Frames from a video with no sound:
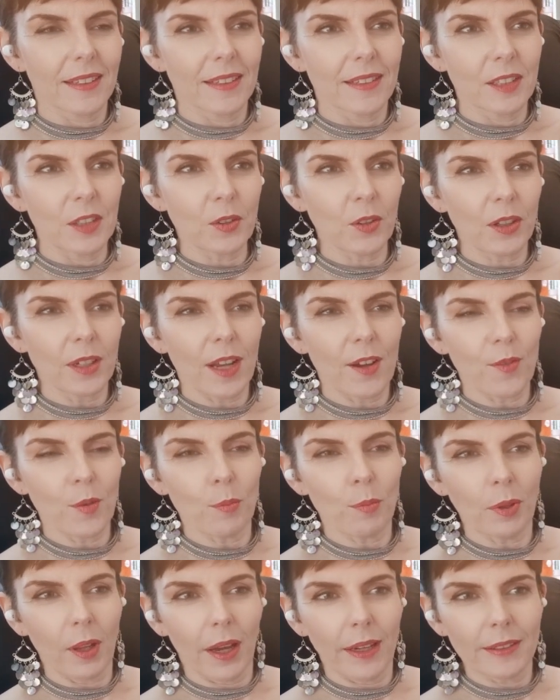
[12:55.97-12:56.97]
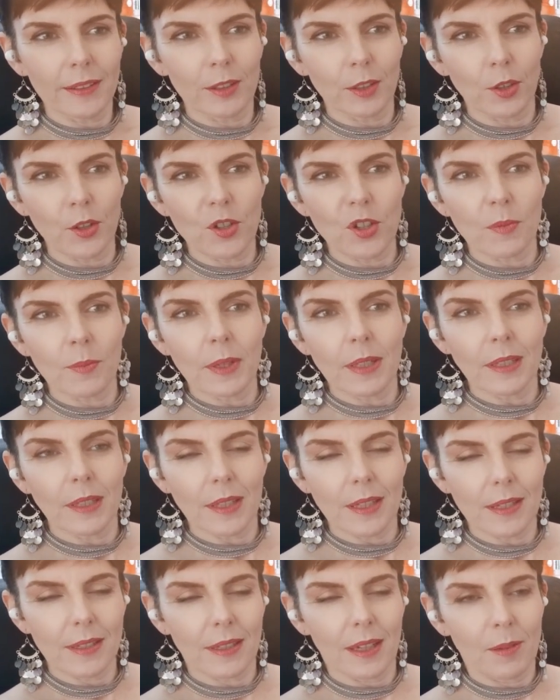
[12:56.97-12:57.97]
You've got to have a blind clergyman in the
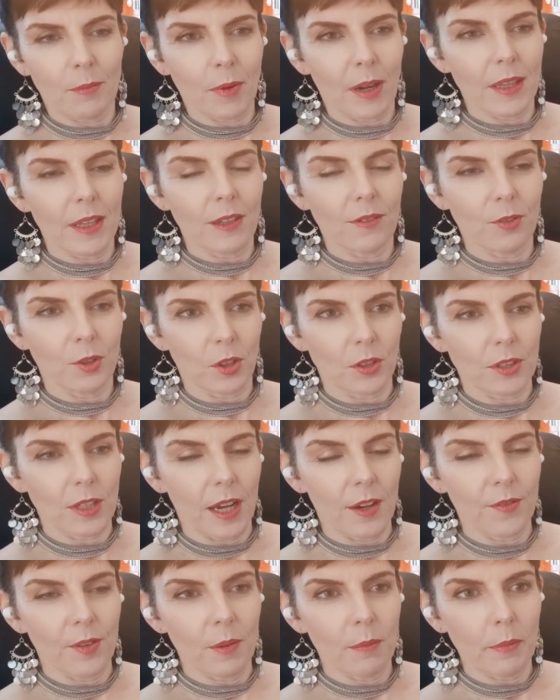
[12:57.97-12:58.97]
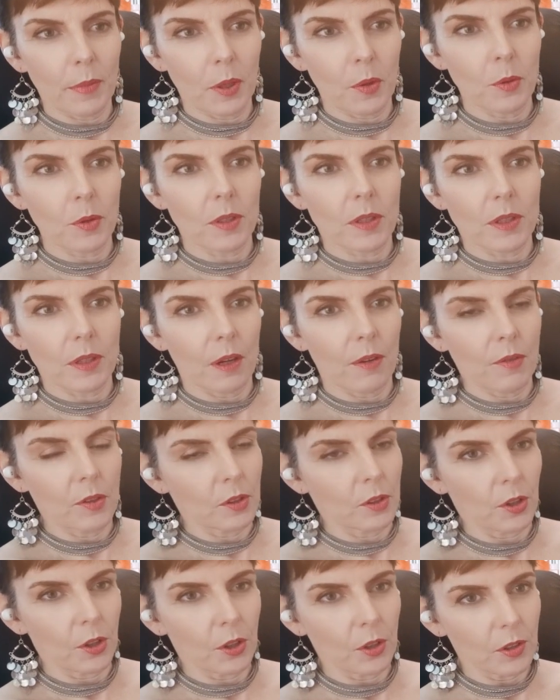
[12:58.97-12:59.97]
same way that you've got to have a mute servant
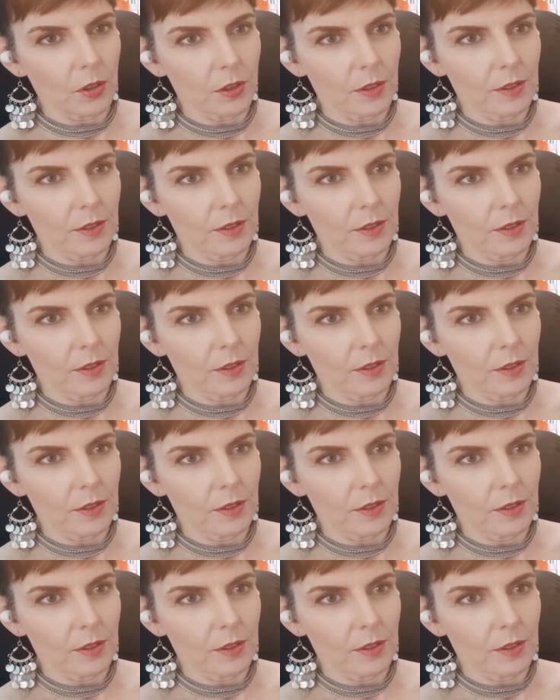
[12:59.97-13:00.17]
girl.